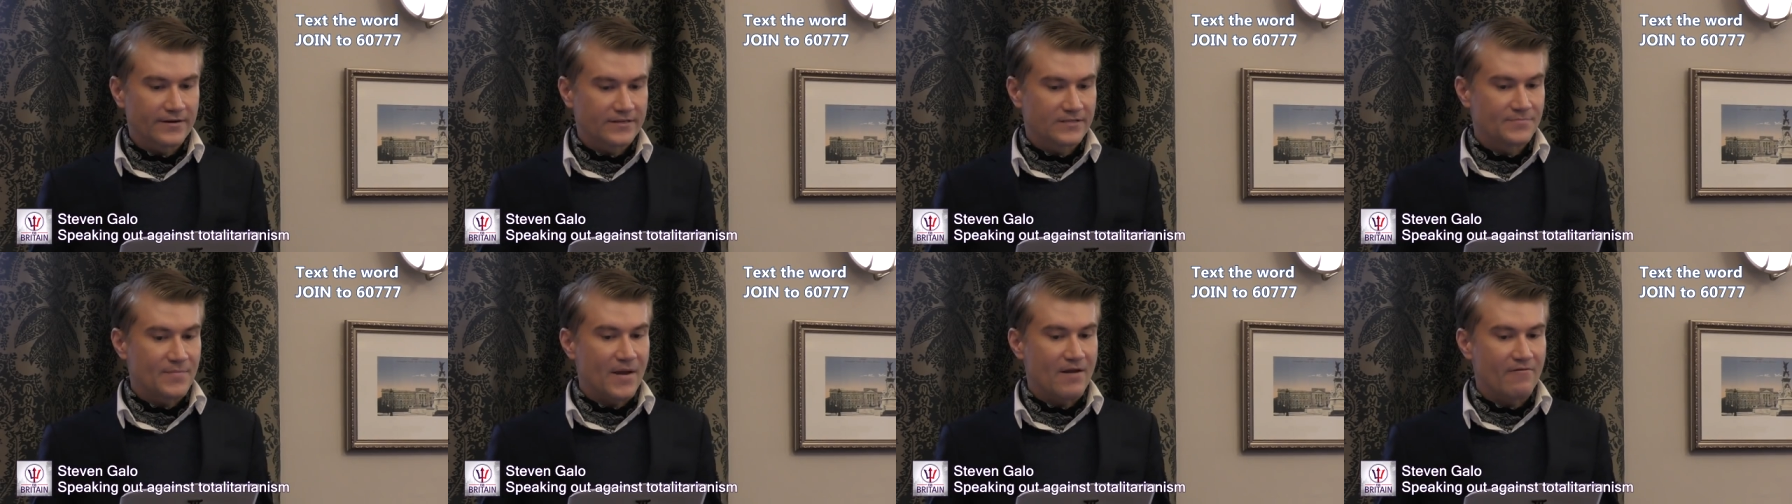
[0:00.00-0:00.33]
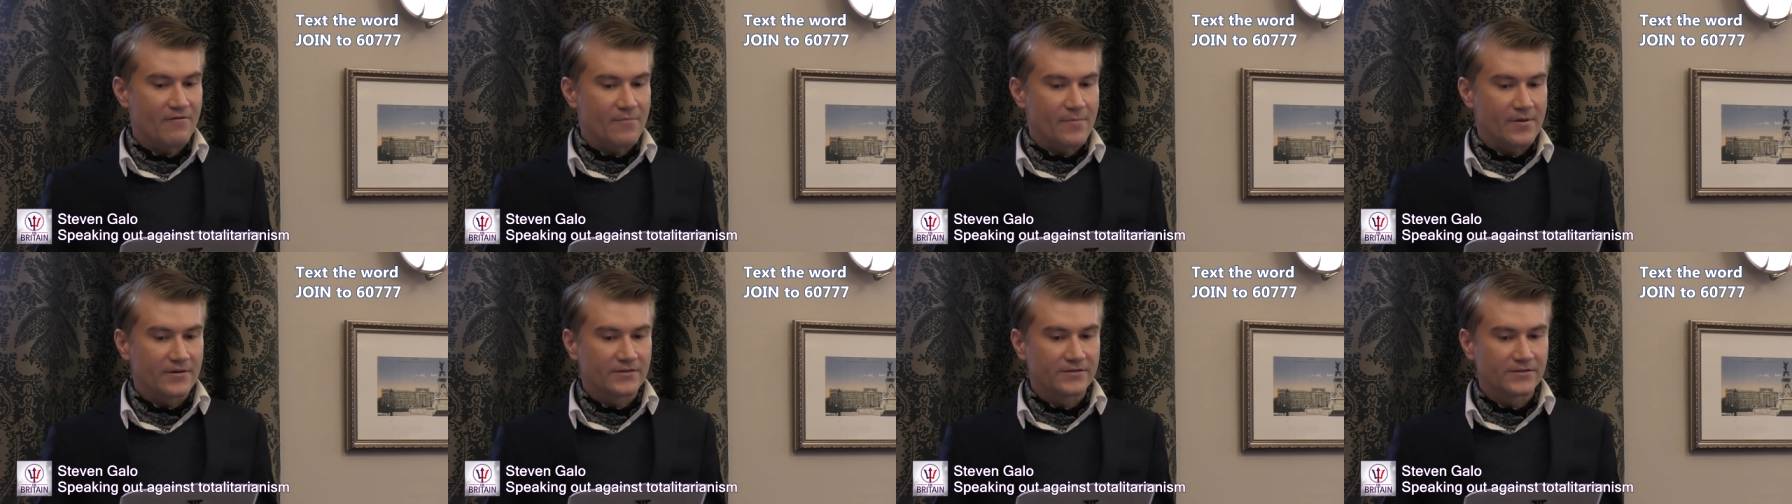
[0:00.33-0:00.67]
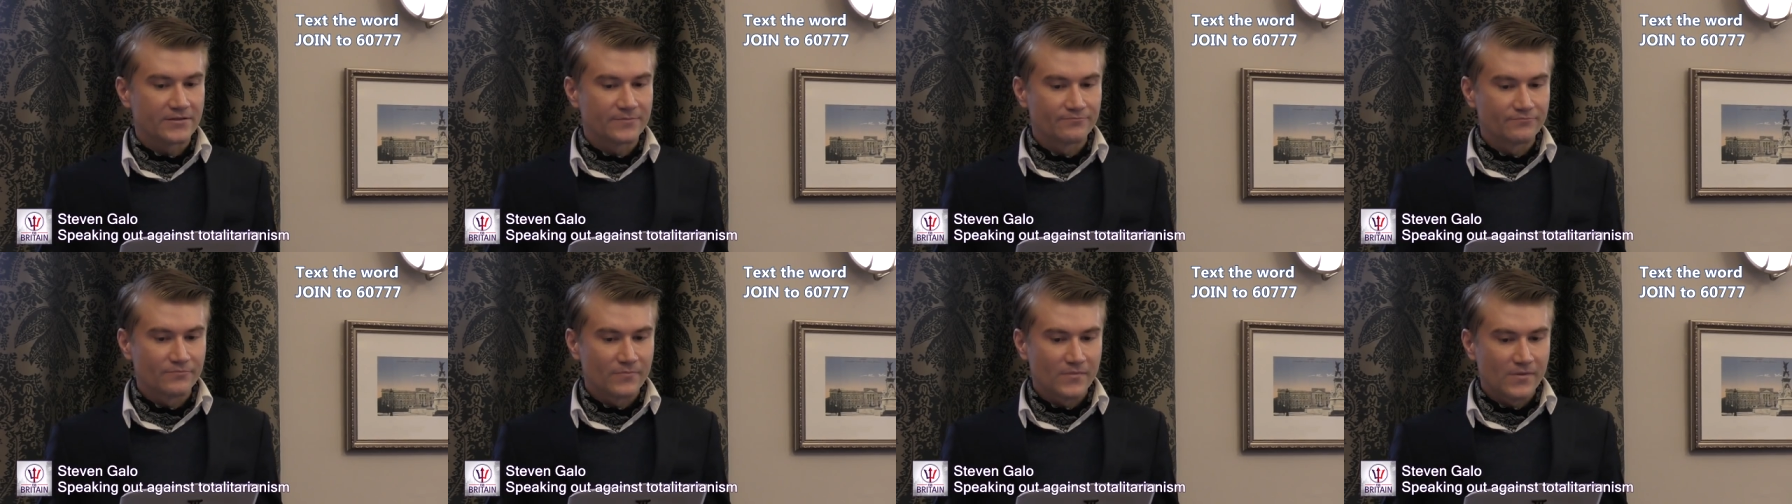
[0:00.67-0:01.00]

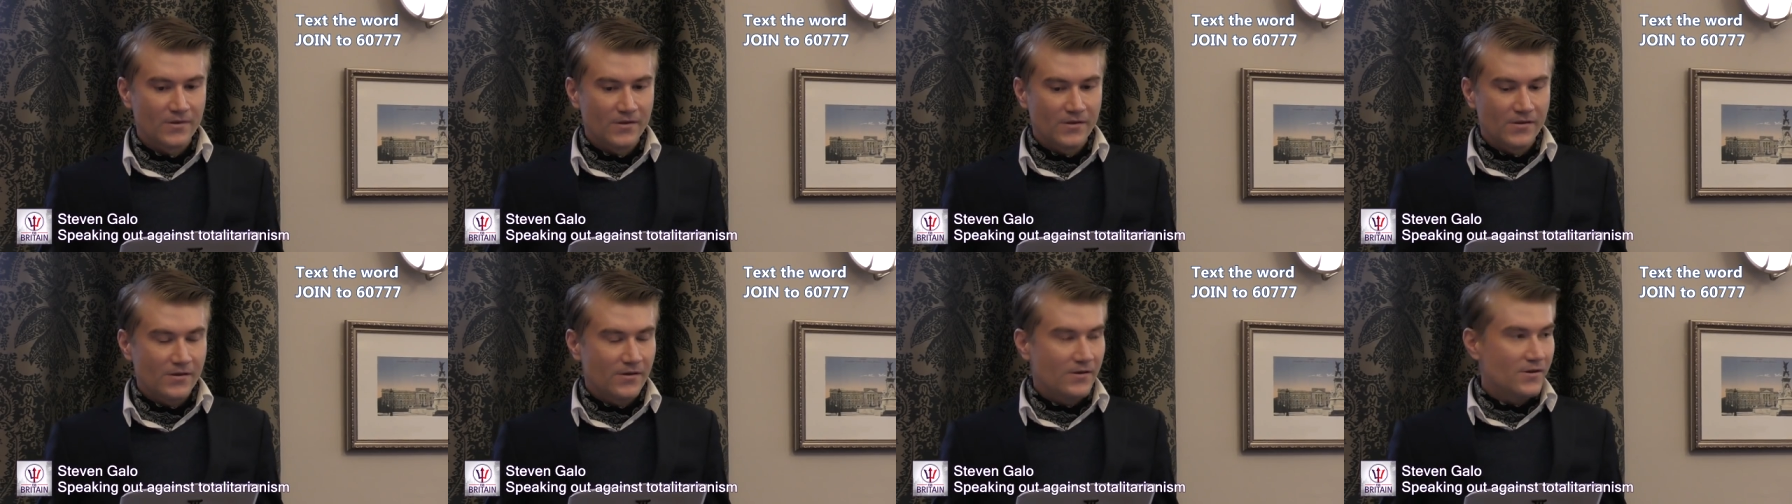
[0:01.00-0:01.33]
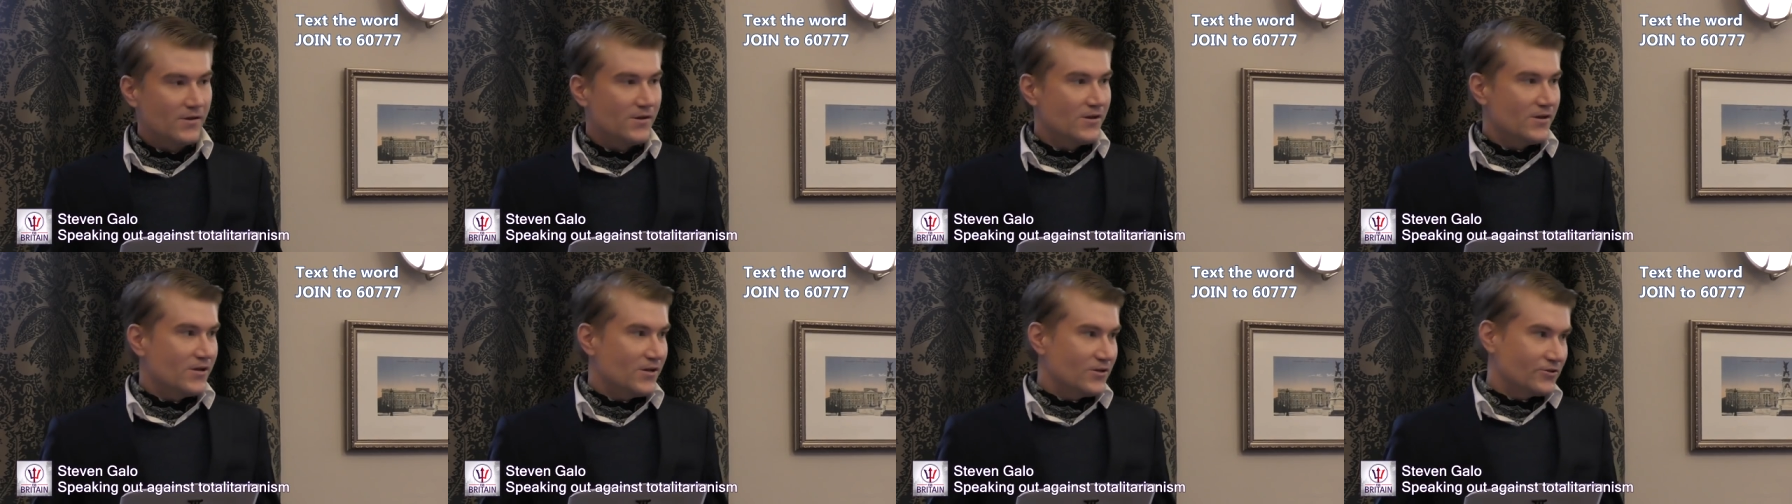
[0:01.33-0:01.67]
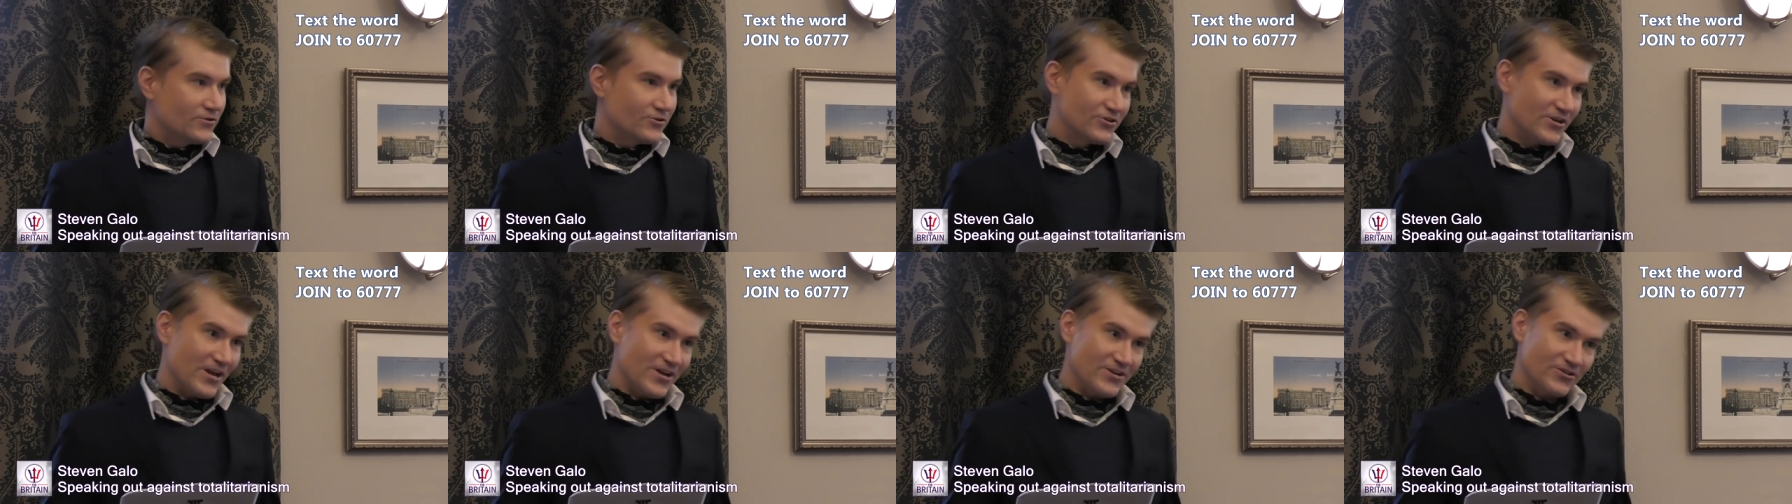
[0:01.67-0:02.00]
experiment
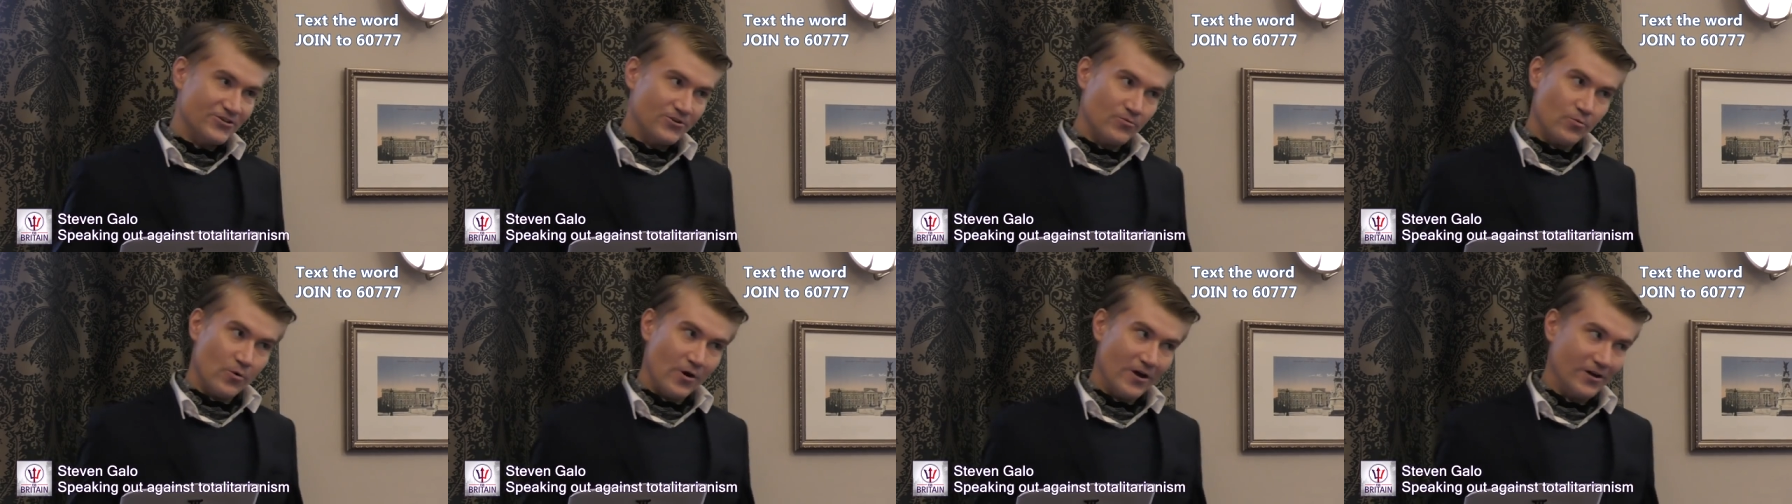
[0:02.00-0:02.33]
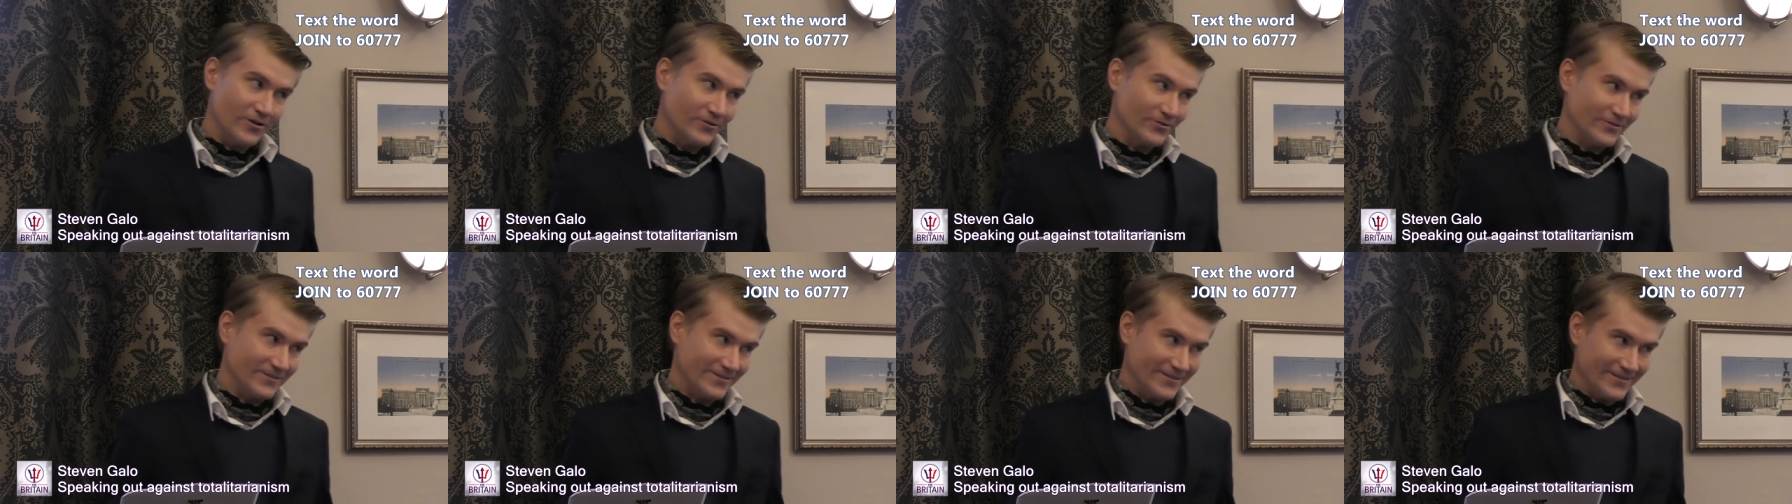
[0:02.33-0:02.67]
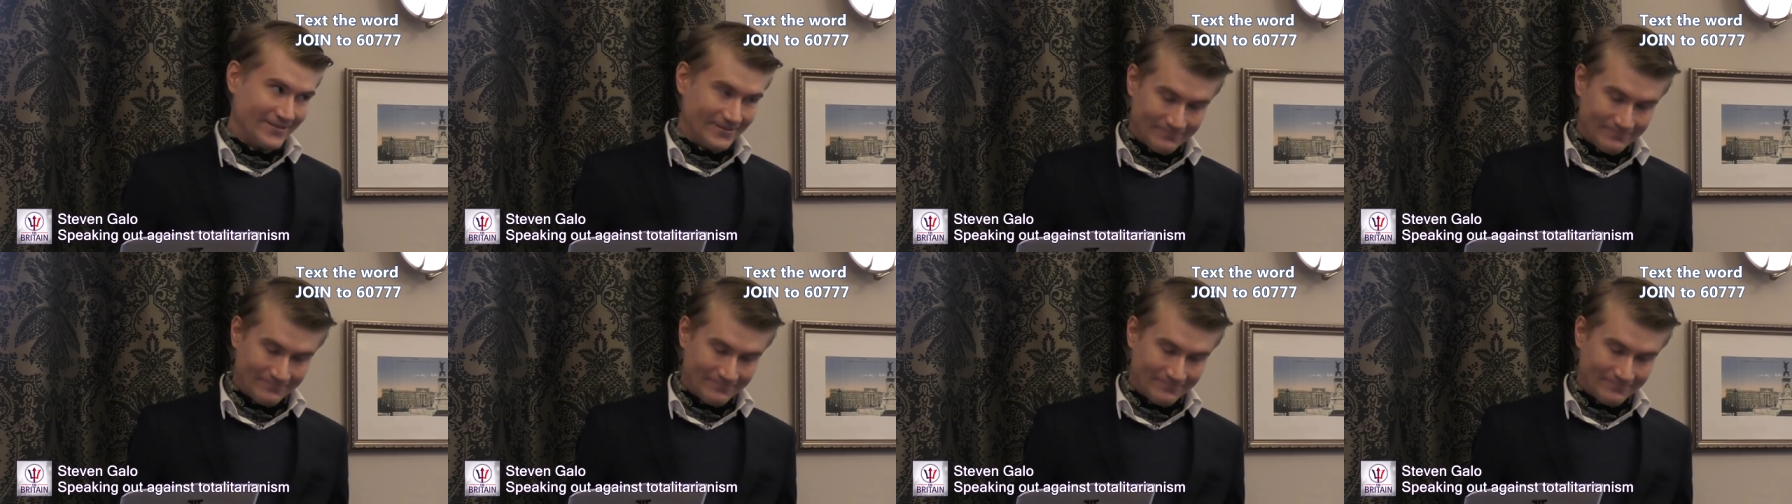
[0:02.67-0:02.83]
to change the world.